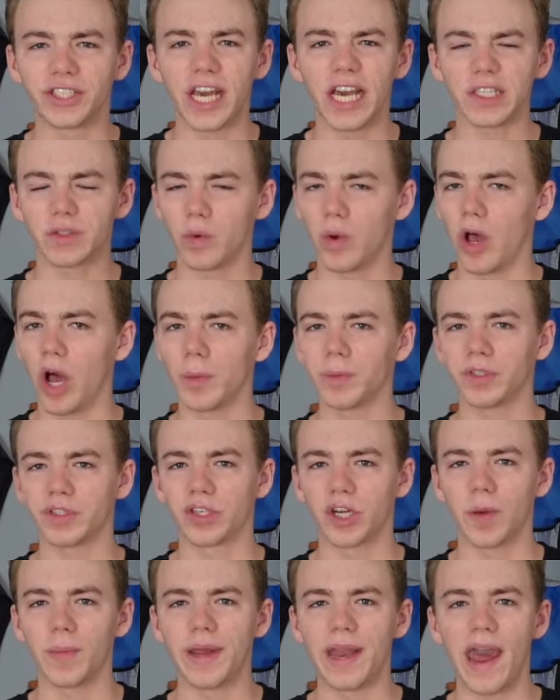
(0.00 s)
test will help
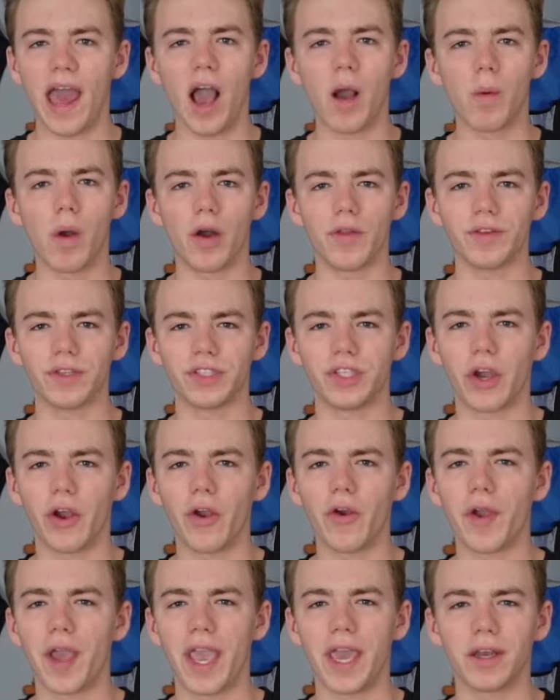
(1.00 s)
determine how well this
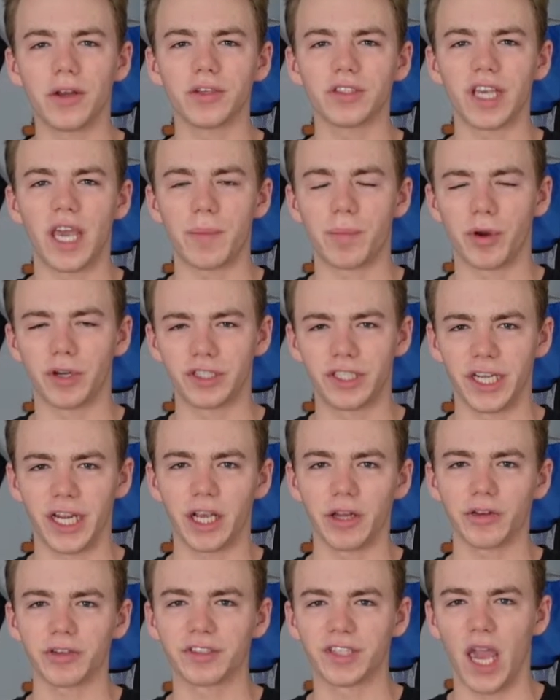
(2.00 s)
yo-yo handles a
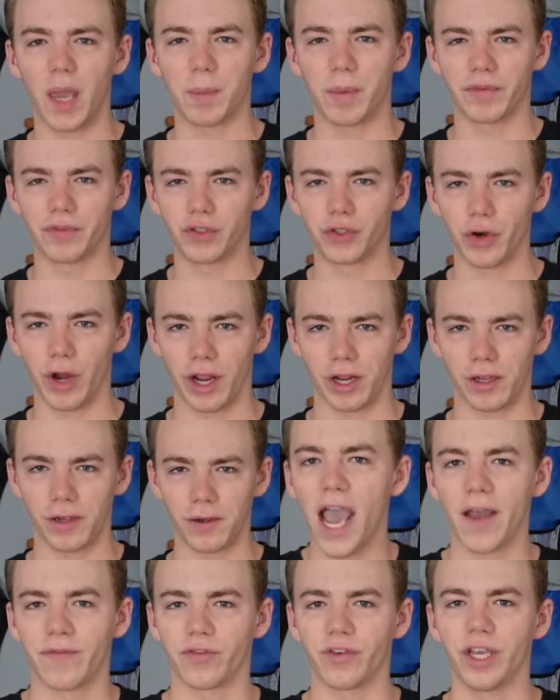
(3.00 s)
particular type of trick.
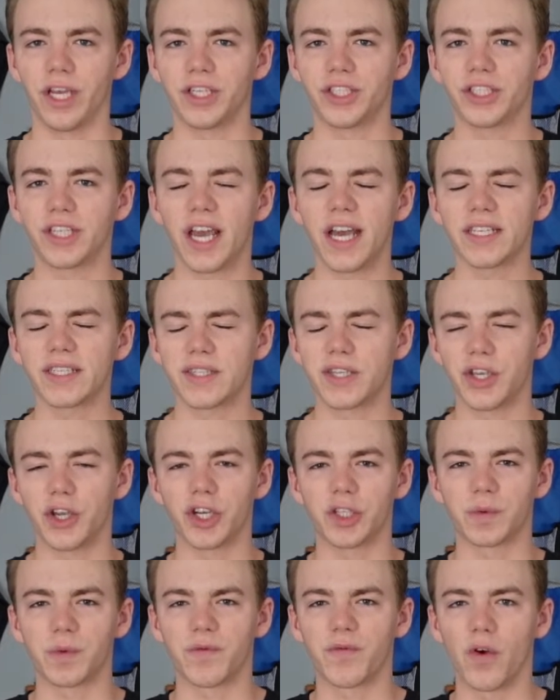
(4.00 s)
After each test, the
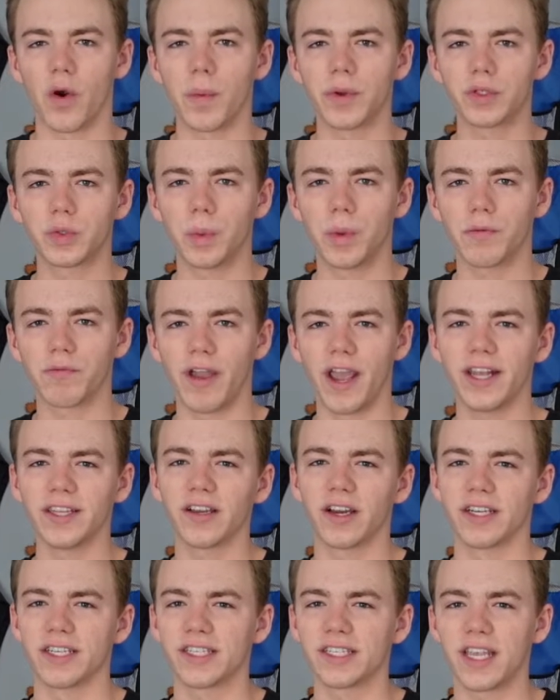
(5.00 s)
yo-yo's performance will be
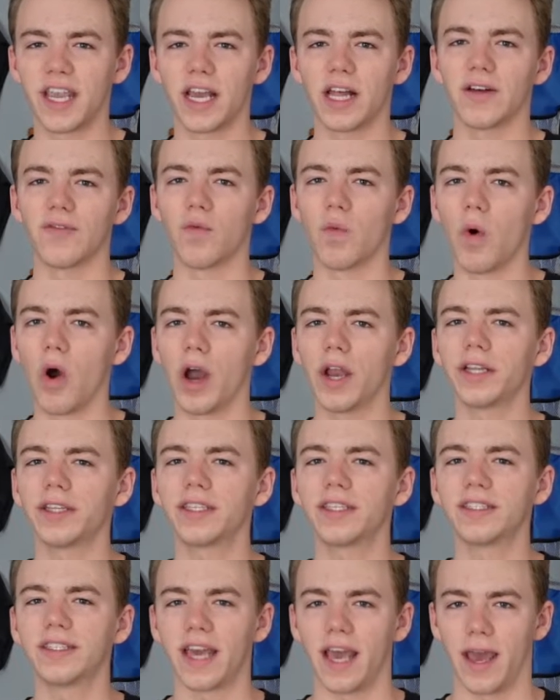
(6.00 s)
ranked on a scale of 1
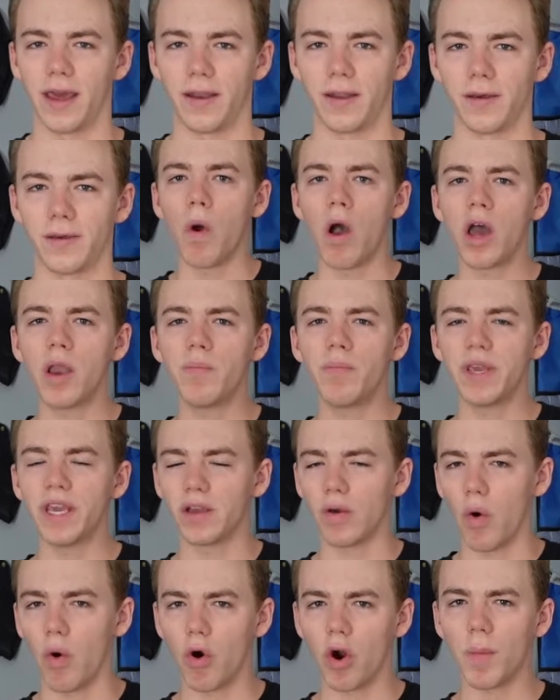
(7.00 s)
to 10. 1
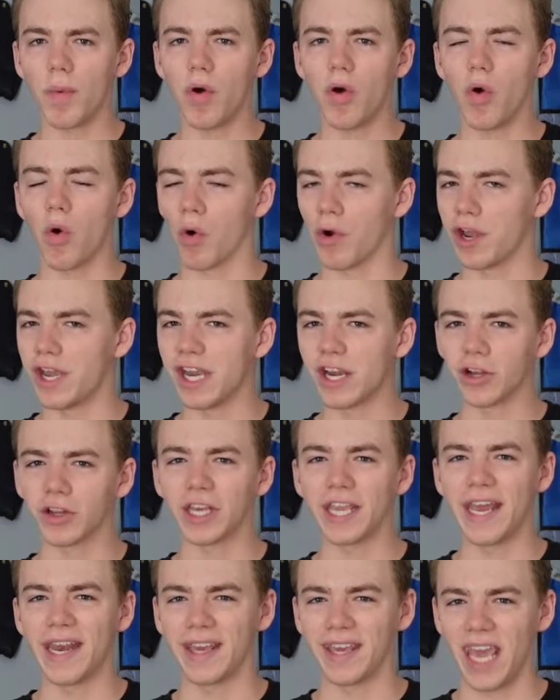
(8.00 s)
being horrible or
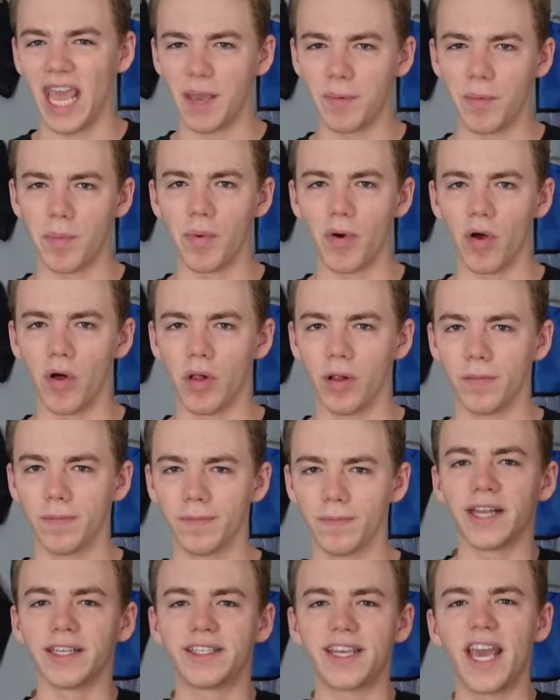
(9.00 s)
nearly incapable,
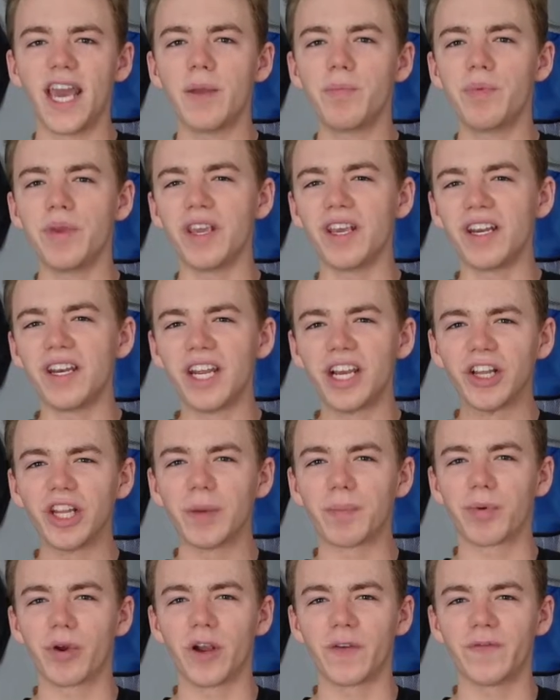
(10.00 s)
and 10 being
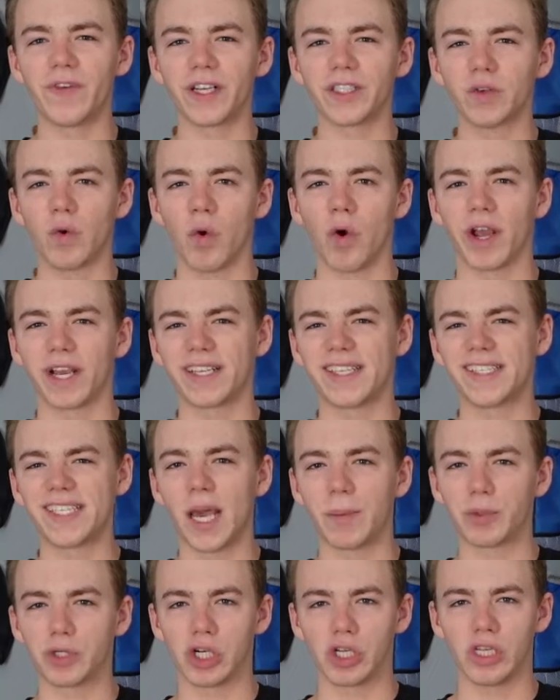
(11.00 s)
nearly perfect or
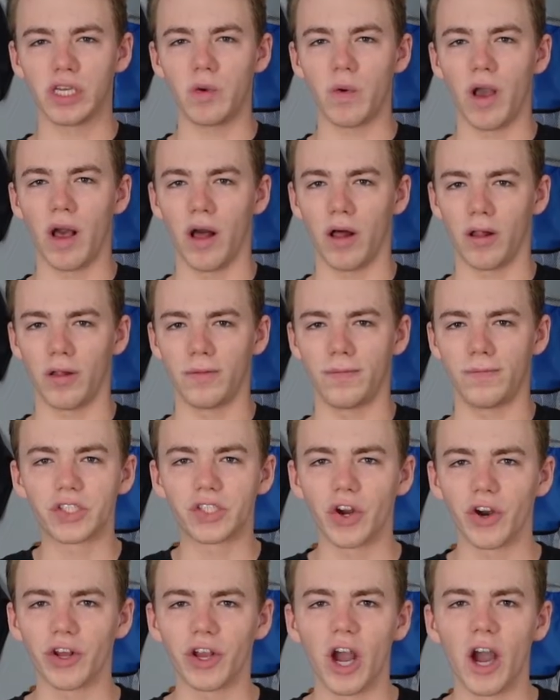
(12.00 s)
exceptionally well.
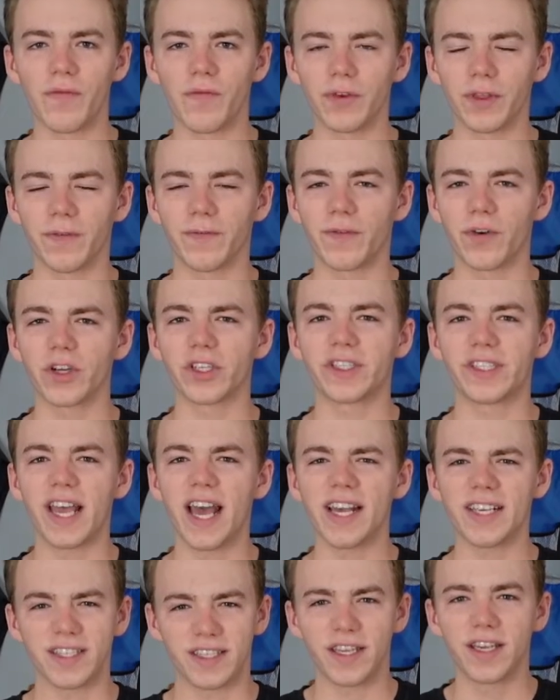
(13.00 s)
Starting off with the first
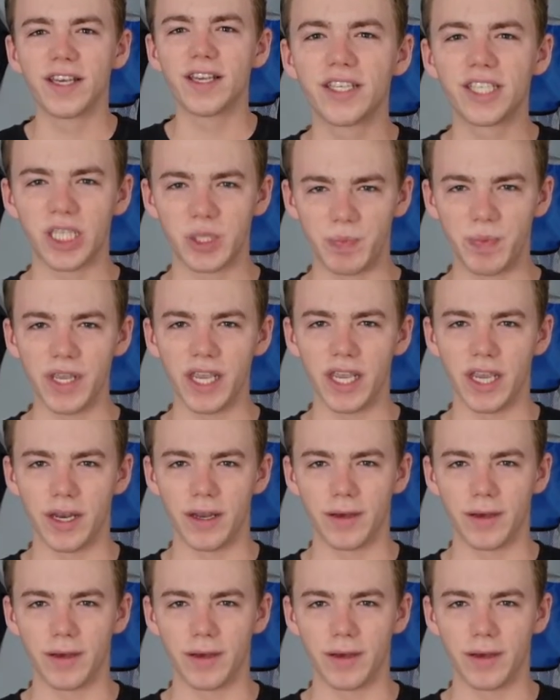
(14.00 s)
test, speed.